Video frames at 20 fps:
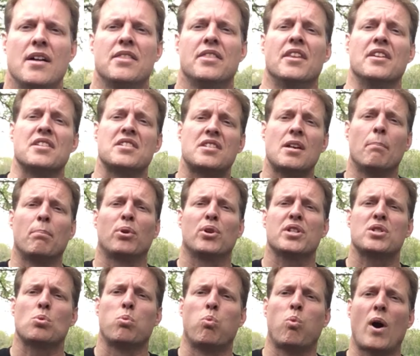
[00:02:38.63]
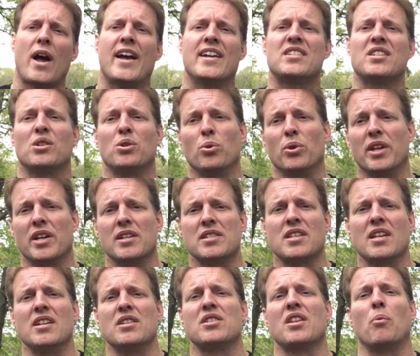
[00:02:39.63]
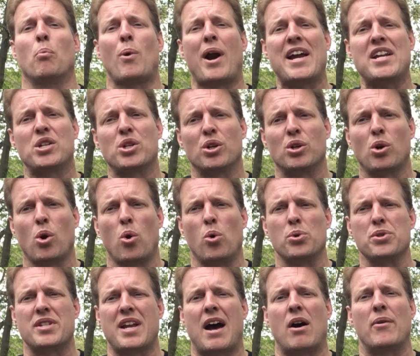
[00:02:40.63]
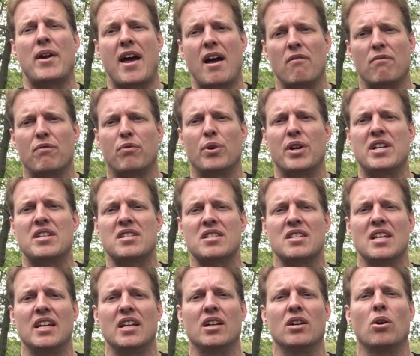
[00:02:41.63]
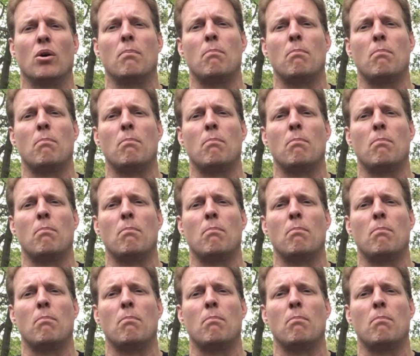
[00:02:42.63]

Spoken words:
The simplest way to do this is to write your goals down every single